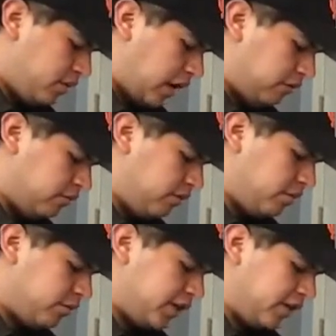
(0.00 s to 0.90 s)

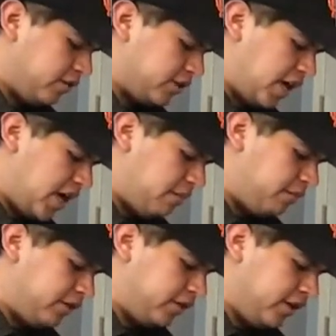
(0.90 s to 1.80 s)
Remember, take your time,
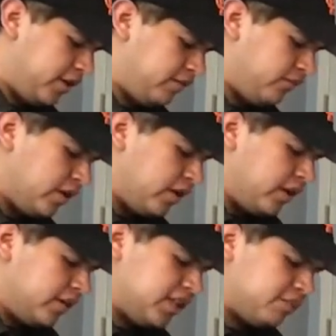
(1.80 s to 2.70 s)
fill it in.
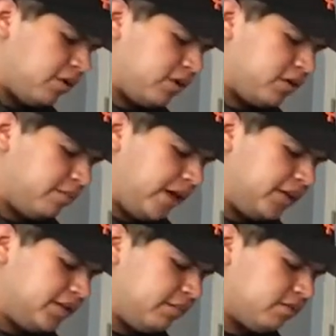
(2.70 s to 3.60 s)
This part of the
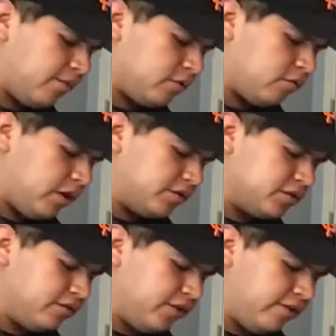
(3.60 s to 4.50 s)
painting probably requires
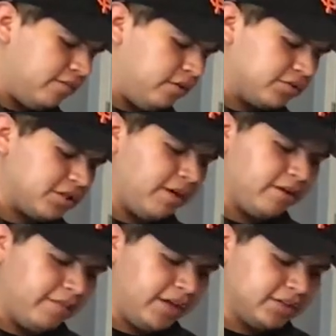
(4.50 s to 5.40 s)
the very most amount
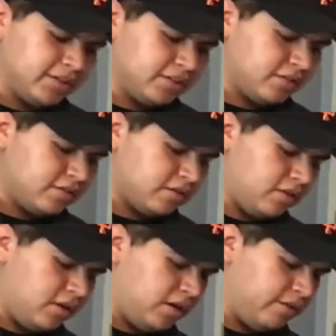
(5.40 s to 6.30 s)
of patience.
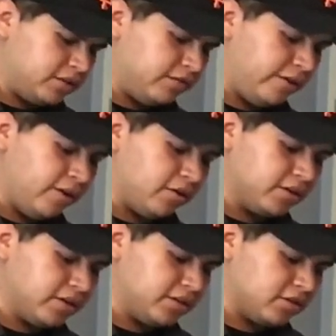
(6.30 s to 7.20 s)
It's very hard
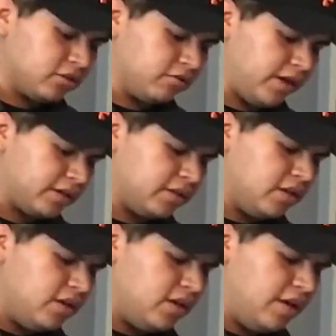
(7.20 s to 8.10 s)
to get this correct
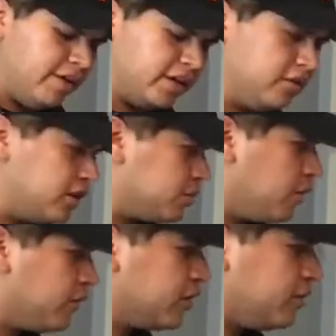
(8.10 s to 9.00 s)
and make it look as
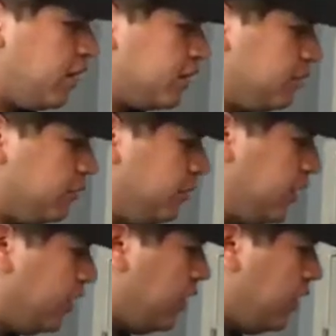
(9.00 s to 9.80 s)
perfect as possible, but